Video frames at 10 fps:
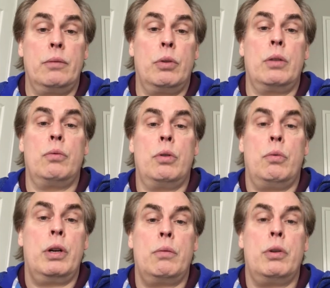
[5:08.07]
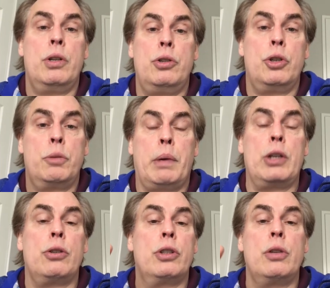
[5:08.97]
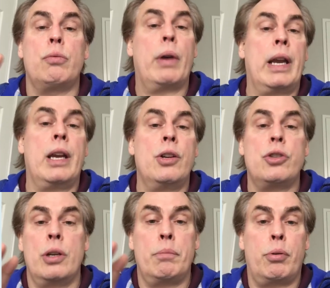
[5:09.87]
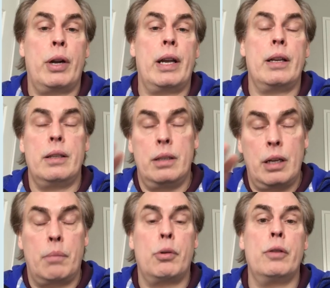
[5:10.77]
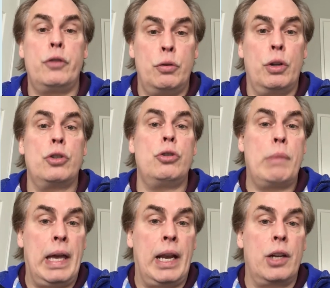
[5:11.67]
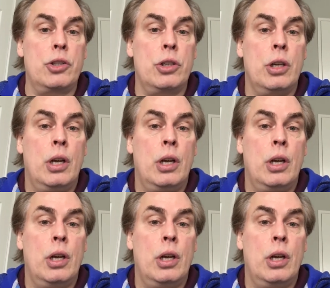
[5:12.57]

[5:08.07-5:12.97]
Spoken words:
What is your specialty range in the number of units you manage?